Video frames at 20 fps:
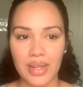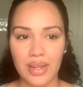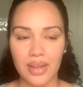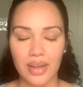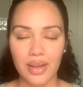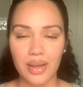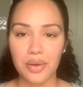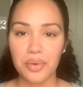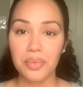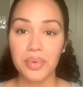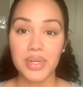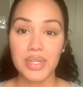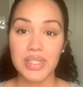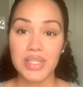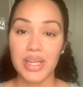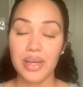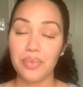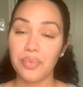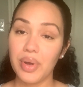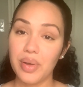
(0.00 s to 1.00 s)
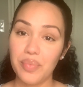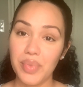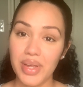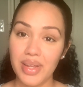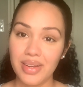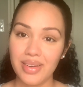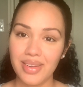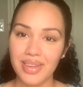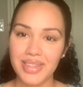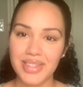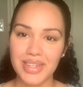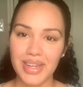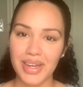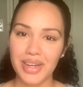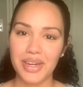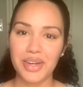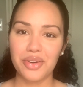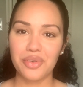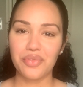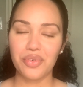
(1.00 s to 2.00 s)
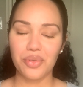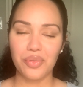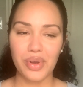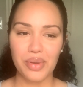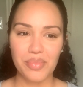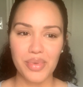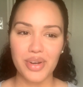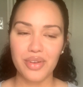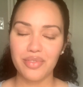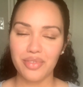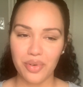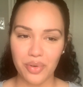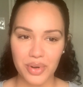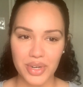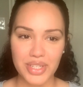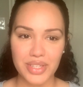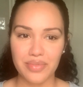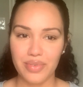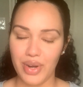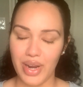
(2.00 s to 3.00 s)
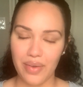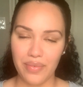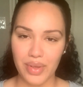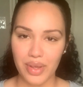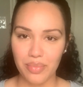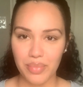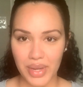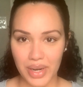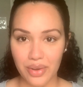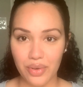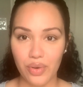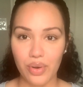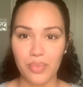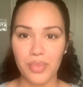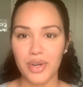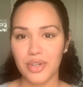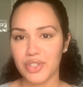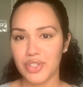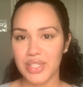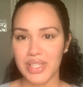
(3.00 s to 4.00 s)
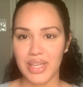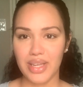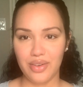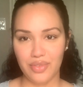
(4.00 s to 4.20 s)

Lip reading: I don't want to say women. It's not geared for women. Of course, if you're having a medical emergency, and of